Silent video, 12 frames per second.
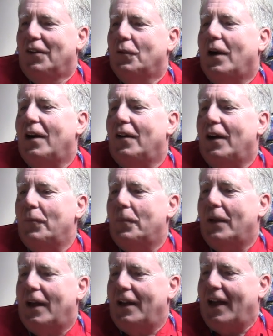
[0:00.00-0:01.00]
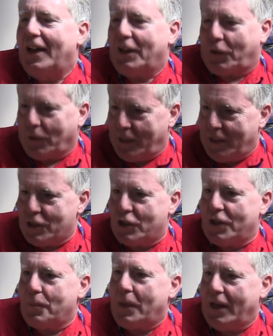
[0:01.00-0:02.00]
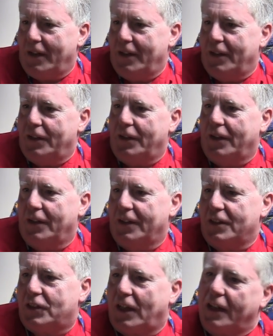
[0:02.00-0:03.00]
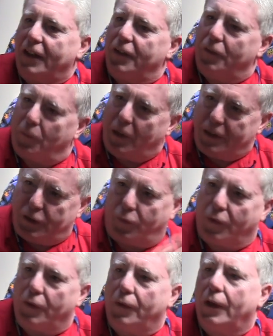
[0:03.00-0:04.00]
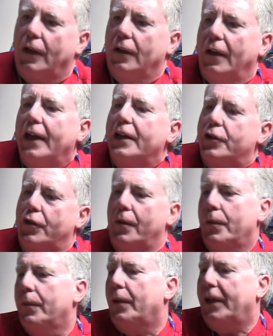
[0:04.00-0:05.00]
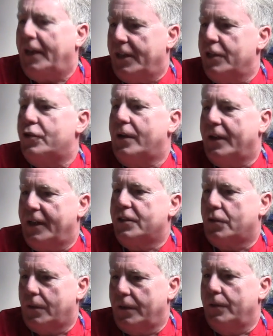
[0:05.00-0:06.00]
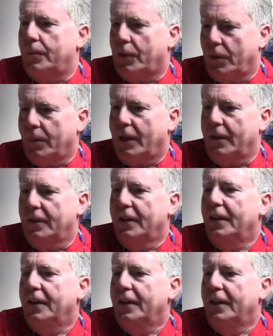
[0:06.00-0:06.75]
Well, I had a crash in May in the second race for NHRA. We run NHRA Get Screen Pro Mod.